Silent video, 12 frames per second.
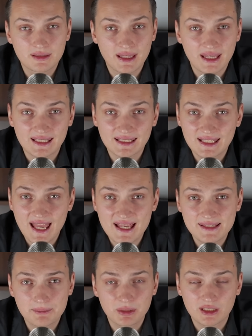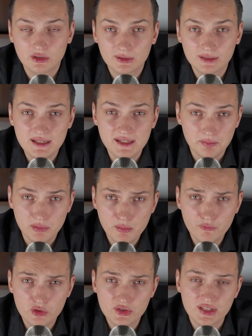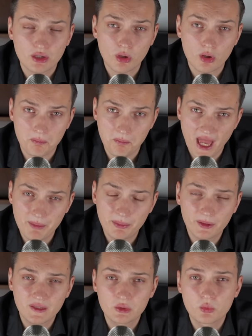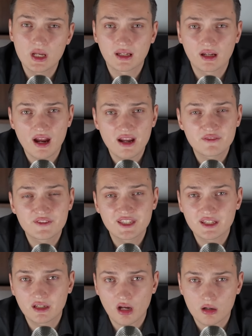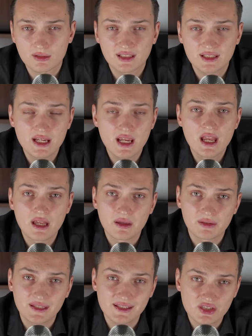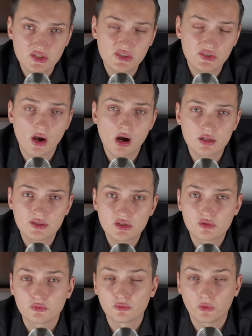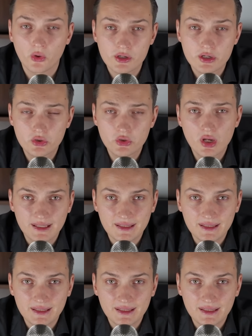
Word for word: And last but not least, memeverse around Pepe that we kind of see currently that just starts to flourish.